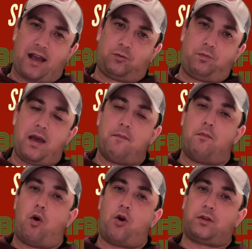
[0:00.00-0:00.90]
bet
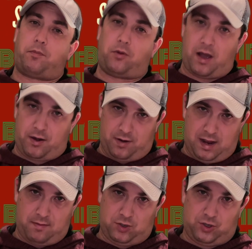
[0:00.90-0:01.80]
multiplied on
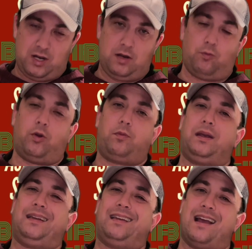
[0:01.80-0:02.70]
that machine would
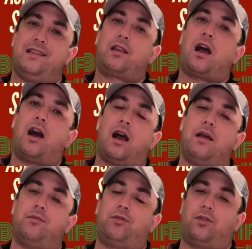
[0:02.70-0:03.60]
be 10
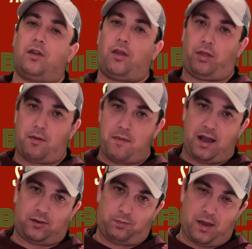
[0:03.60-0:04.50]
times the
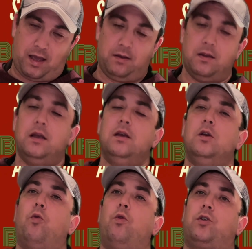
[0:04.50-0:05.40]
max bet,
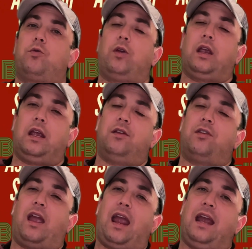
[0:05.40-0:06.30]
which is
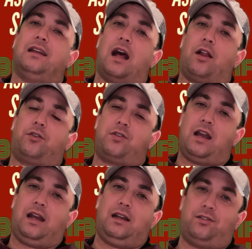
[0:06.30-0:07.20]

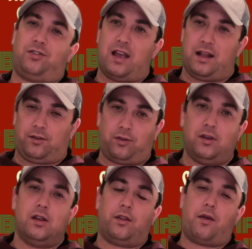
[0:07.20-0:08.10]
$8.80.
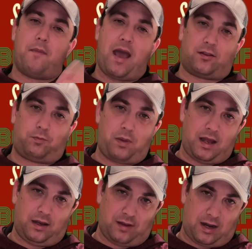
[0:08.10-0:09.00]
The max bet
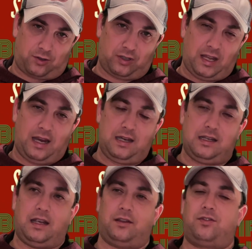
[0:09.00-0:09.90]
is actually
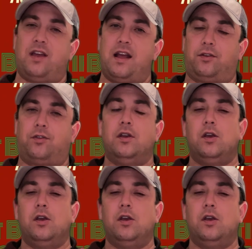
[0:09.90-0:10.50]
88 cents.